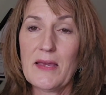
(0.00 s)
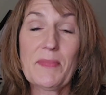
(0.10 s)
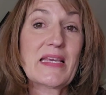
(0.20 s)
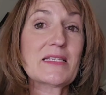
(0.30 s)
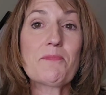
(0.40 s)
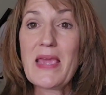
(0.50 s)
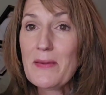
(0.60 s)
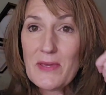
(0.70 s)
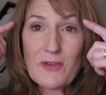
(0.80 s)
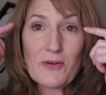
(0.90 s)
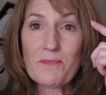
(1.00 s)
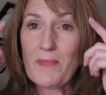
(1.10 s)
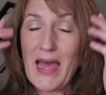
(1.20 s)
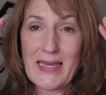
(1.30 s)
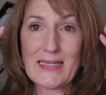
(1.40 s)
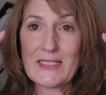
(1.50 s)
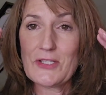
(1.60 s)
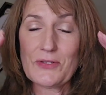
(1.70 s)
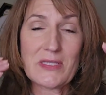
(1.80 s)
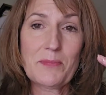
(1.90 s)
Because maybe your mind,
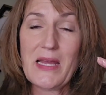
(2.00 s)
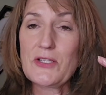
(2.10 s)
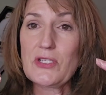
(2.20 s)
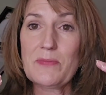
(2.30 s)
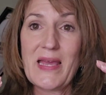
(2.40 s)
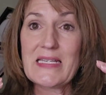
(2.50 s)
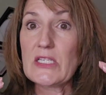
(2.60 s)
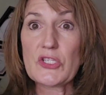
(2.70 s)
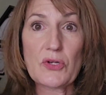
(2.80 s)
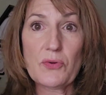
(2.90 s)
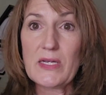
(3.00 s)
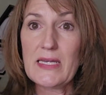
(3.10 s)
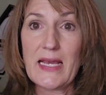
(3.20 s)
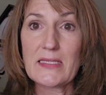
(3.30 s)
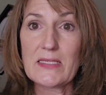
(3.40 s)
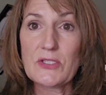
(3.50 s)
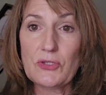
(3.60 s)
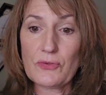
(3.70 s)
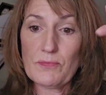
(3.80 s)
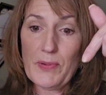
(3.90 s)
your subconscious mind, is so connected
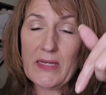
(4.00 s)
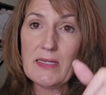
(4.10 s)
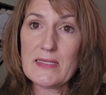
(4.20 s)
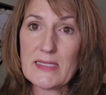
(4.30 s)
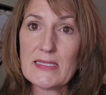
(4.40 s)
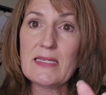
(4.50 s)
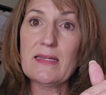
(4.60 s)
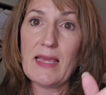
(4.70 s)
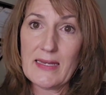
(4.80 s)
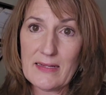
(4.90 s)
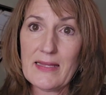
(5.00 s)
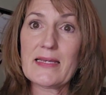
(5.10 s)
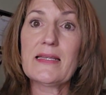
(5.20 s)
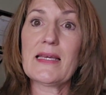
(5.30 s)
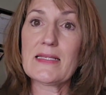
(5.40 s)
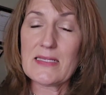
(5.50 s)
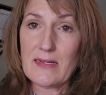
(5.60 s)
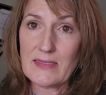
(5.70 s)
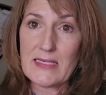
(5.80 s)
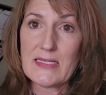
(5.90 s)
to butt in seat, 8 o'clock at night,
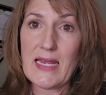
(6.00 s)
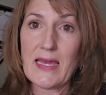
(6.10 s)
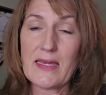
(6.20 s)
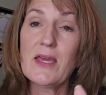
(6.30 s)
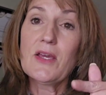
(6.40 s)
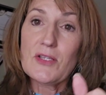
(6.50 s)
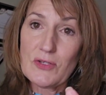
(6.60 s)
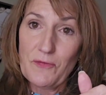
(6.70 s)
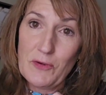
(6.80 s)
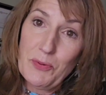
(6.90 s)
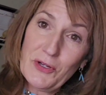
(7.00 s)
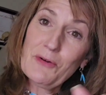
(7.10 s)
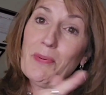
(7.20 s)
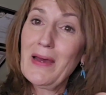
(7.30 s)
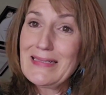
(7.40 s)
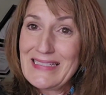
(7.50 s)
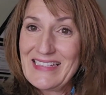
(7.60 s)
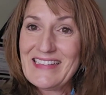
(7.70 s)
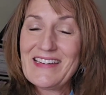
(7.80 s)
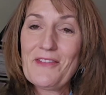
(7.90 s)
salty snack. So if you put your butt
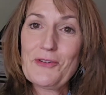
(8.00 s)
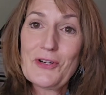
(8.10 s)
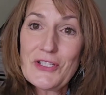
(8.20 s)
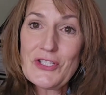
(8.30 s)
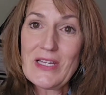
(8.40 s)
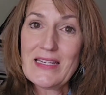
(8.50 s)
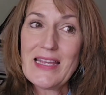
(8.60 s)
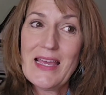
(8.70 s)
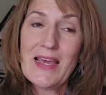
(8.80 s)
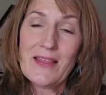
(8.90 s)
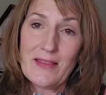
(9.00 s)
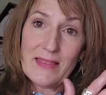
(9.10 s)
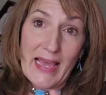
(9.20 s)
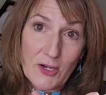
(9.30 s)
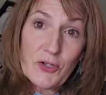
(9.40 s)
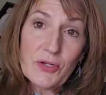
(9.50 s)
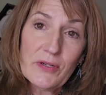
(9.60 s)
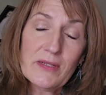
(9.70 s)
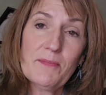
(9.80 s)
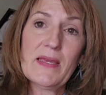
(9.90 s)
in another cushion, that
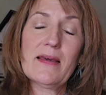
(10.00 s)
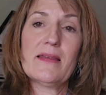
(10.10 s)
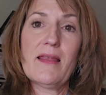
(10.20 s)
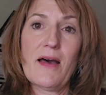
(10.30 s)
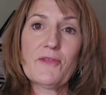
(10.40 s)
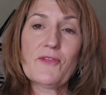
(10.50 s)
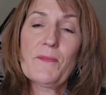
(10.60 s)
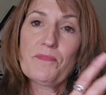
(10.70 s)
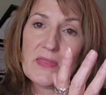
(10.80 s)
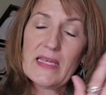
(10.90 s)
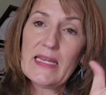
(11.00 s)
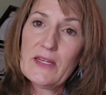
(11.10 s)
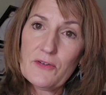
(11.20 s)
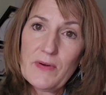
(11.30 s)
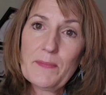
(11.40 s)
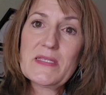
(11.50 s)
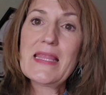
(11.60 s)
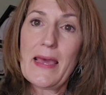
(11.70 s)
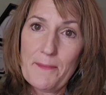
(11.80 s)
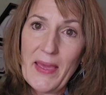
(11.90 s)
could be enough that interrupts
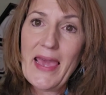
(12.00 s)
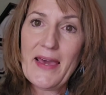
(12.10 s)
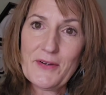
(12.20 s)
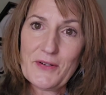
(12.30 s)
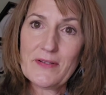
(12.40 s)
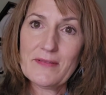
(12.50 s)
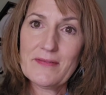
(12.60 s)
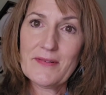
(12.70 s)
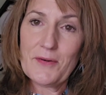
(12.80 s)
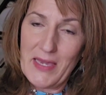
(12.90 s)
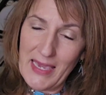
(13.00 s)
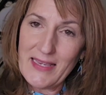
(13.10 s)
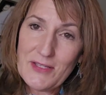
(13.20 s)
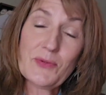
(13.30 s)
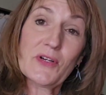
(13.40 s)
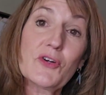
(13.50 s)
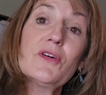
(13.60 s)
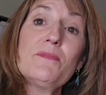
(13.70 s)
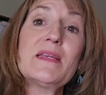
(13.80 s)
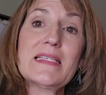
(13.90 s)
that pattern. Okay, so it
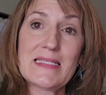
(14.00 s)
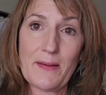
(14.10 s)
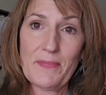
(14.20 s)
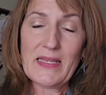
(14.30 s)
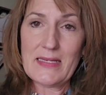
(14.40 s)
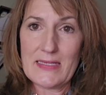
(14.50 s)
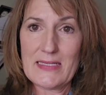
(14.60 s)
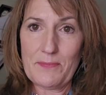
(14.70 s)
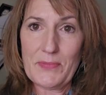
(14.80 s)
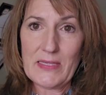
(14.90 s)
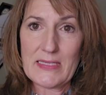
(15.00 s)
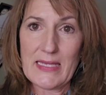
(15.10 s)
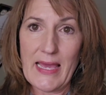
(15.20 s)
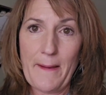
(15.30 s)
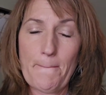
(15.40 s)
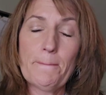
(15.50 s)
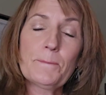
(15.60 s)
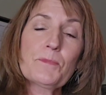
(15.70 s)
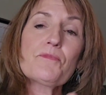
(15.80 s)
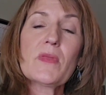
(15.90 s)
could be something as simple as that.
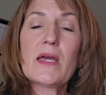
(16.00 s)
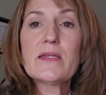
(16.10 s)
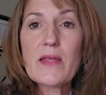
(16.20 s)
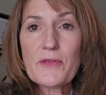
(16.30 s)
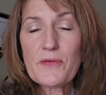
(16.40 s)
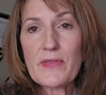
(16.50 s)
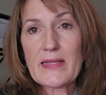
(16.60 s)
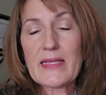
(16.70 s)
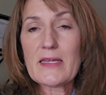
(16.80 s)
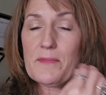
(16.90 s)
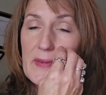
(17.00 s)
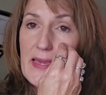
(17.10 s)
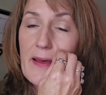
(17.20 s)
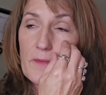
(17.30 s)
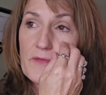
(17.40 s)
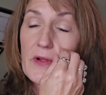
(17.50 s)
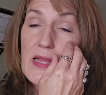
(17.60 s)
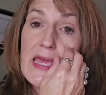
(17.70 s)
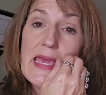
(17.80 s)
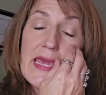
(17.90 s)
Another thing that can be
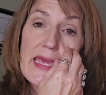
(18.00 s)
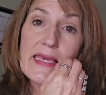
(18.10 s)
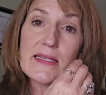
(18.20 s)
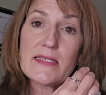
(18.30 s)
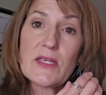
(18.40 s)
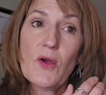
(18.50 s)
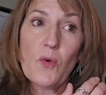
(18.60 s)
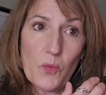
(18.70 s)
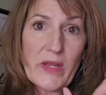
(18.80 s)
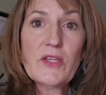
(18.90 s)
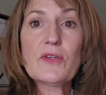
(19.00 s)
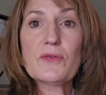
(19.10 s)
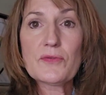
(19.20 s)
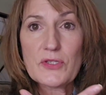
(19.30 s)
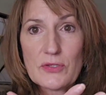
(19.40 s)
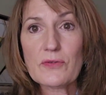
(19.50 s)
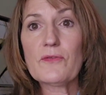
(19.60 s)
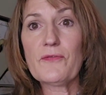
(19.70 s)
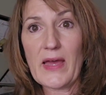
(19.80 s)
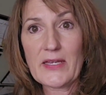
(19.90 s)
helpful is when you
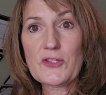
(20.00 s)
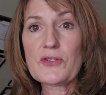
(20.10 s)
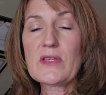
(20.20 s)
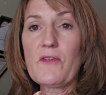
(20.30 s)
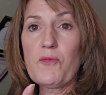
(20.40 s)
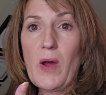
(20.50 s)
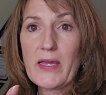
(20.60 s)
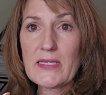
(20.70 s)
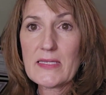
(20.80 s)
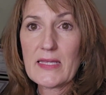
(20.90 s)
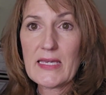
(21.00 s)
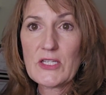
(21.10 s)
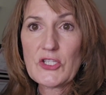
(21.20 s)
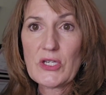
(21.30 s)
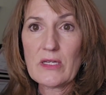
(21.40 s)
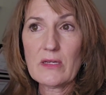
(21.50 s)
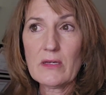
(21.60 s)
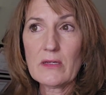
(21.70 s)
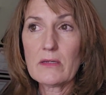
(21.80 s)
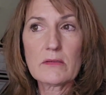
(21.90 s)
do find yourself walking to the kitchen,
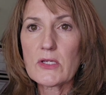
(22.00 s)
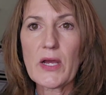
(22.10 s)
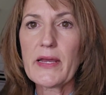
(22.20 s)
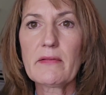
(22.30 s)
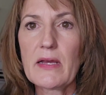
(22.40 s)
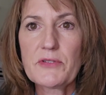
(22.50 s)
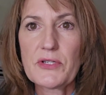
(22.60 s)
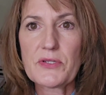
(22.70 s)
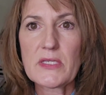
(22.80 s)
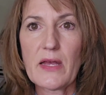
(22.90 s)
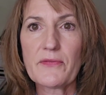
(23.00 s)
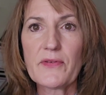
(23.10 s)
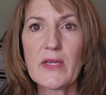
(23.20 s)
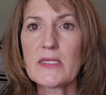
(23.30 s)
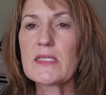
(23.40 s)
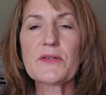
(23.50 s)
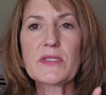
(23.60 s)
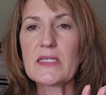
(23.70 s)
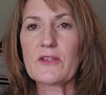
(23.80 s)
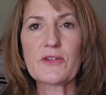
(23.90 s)
talk out loud to yourself.
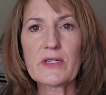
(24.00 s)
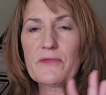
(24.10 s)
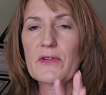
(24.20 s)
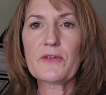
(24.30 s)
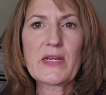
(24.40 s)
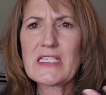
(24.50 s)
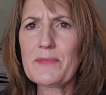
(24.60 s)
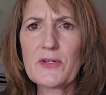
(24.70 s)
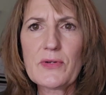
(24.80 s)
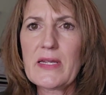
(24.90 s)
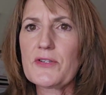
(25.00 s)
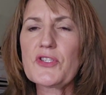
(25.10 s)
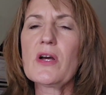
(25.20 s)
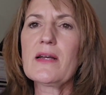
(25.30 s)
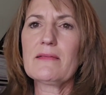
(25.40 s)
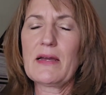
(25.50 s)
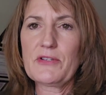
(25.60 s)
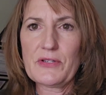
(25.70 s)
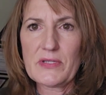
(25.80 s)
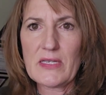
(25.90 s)
Seriously, you're going to feel crazy, but who cares? Talk out loud
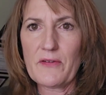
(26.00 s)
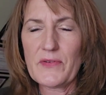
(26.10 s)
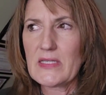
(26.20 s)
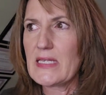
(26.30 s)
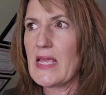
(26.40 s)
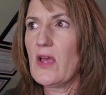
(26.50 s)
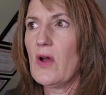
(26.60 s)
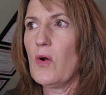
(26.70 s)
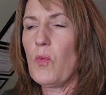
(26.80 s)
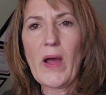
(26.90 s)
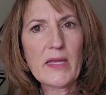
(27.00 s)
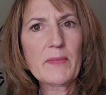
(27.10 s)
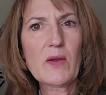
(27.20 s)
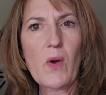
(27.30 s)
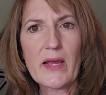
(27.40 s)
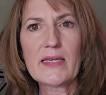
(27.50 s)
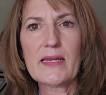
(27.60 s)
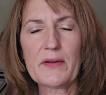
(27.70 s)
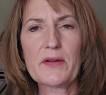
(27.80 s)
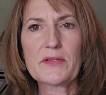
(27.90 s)
to yourself and say, why am I walking
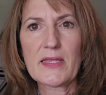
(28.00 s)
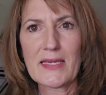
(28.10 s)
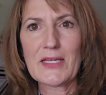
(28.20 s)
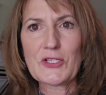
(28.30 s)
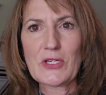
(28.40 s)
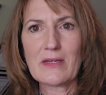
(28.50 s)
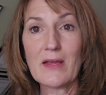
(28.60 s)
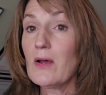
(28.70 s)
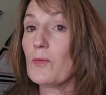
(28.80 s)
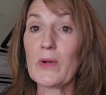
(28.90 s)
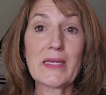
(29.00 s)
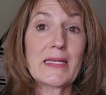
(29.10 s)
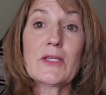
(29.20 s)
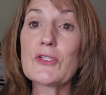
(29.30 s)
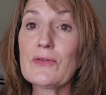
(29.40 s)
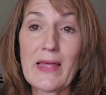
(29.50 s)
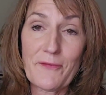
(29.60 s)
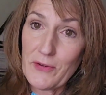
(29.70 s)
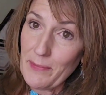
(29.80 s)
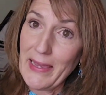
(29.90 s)
out here kitchen? Well, you didn't do
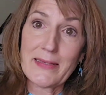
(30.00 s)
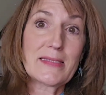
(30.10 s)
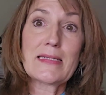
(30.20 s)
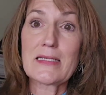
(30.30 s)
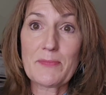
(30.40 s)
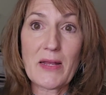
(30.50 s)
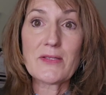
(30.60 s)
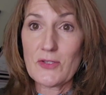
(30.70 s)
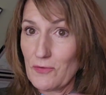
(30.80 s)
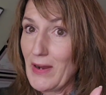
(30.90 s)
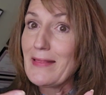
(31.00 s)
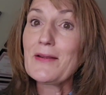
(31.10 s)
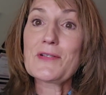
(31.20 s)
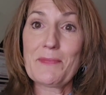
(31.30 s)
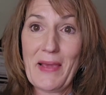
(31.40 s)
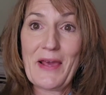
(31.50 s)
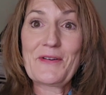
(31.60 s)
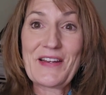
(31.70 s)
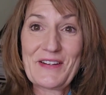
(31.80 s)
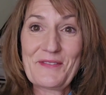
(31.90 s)
that for the past 6 months. So right there's a
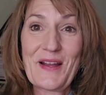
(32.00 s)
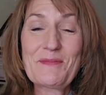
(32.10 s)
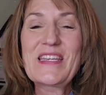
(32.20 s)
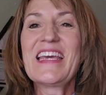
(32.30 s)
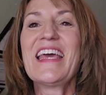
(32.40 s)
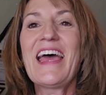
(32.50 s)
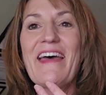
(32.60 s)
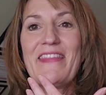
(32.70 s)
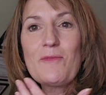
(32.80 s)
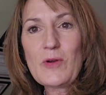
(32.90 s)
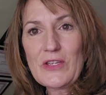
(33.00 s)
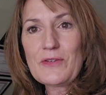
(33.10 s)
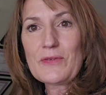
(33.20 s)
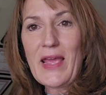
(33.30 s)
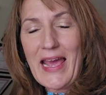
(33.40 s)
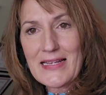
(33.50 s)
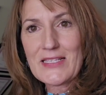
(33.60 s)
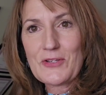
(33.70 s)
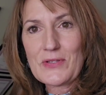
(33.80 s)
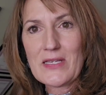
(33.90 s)
pattern interrupt. And then when you
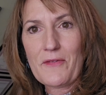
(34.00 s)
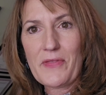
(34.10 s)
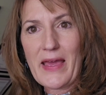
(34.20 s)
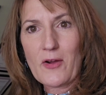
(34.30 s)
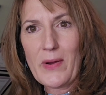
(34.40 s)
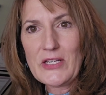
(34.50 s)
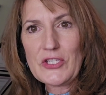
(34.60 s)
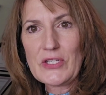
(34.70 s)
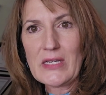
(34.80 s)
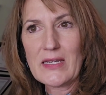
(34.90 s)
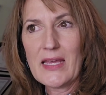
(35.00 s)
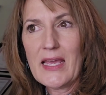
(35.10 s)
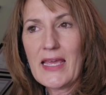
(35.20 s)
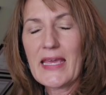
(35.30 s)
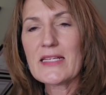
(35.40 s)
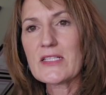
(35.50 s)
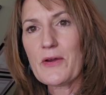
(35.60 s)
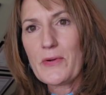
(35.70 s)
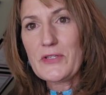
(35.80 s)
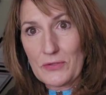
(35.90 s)
ask yourself that question, it's
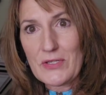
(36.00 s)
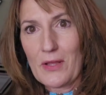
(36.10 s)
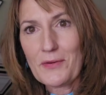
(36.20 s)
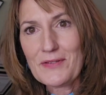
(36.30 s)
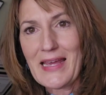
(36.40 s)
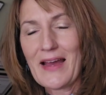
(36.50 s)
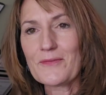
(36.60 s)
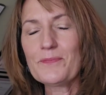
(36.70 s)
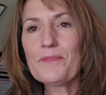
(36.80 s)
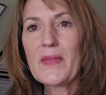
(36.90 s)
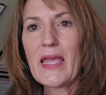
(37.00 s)
going to slow you down.